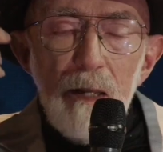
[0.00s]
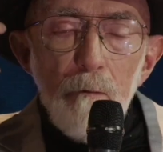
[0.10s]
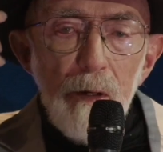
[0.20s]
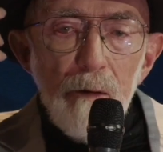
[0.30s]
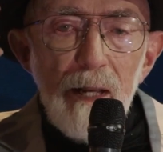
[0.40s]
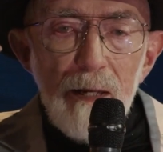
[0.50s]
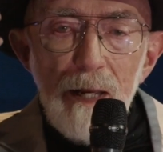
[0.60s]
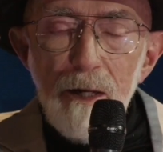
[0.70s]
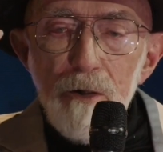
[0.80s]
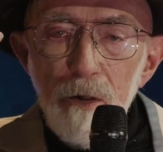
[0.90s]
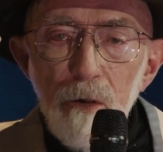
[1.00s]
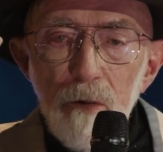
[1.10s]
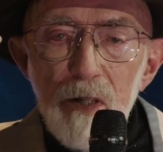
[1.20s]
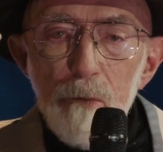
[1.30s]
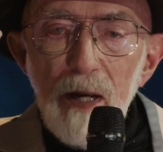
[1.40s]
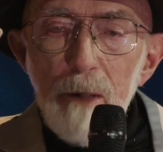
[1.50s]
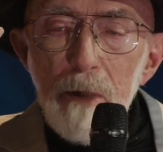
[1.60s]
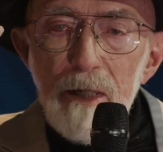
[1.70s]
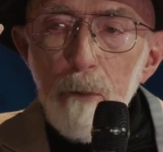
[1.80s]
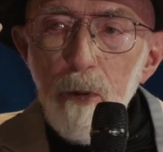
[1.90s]
He figured out how to do this by
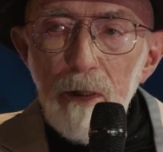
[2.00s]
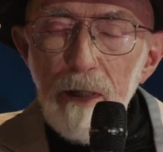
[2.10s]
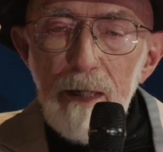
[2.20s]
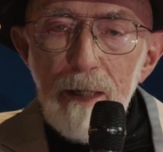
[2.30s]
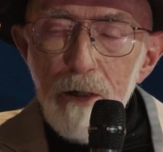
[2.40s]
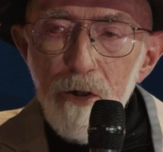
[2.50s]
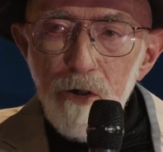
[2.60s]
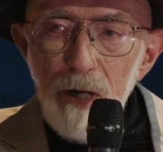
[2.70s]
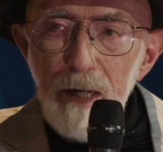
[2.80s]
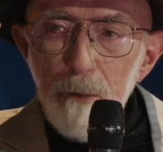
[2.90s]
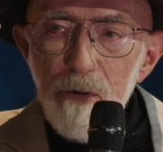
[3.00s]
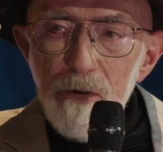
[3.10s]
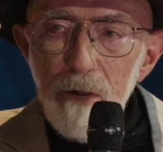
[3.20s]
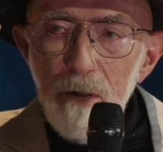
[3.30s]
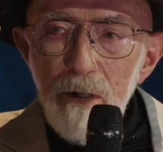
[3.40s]
manipulating shapes